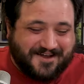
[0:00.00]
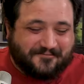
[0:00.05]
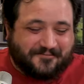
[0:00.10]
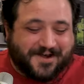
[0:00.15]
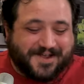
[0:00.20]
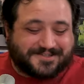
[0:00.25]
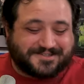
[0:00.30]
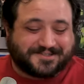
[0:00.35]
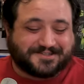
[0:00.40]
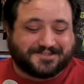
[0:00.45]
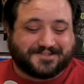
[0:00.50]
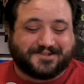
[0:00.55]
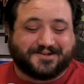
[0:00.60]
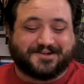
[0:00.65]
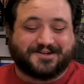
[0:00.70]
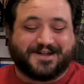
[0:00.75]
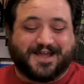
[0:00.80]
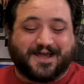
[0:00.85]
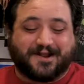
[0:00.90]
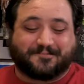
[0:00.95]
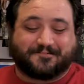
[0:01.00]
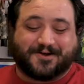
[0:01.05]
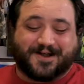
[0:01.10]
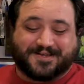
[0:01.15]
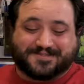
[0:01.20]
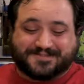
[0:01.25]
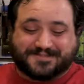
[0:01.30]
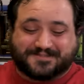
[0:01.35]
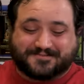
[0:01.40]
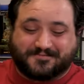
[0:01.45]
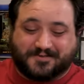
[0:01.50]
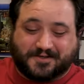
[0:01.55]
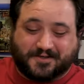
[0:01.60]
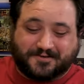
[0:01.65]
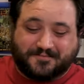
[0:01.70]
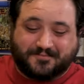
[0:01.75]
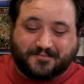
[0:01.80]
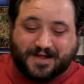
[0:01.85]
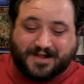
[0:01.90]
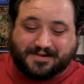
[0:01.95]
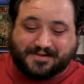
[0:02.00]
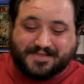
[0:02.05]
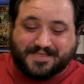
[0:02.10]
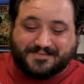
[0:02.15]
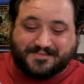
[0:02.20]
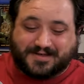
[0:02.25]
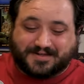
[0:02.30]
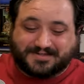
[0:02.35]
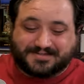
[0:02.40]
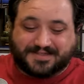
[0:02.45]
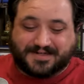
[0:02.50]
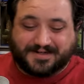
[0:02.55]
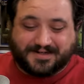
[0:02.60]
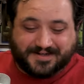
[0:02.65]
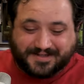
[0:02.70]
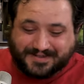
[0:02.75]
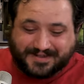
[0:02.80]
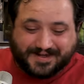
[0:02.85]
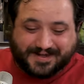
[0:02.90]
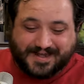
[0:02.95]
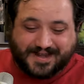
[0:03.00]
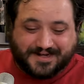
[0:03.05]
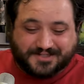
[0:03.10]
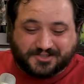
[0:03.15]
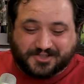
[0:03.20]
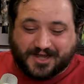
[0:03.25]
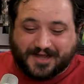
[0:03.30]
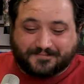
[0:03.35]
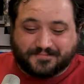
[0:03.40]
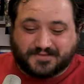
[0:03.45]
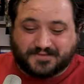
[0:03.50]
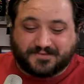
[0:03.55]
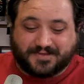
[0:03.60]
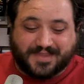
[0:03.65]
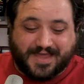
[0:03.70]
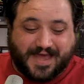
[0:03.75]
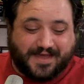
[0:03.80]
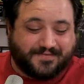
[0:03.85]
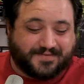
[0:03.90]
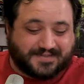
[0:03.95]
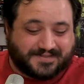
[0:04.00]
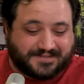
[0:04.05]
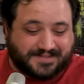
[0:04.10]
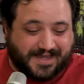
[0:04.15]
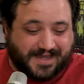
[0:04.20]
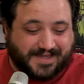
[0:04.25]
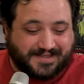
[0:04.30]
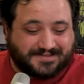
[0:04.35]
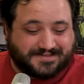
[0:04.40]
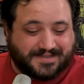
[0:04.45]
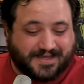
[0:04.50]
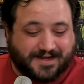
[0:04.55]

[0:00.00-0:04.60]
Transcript: Francis learned how to process film while in the military, and then he got a job doing that in the States.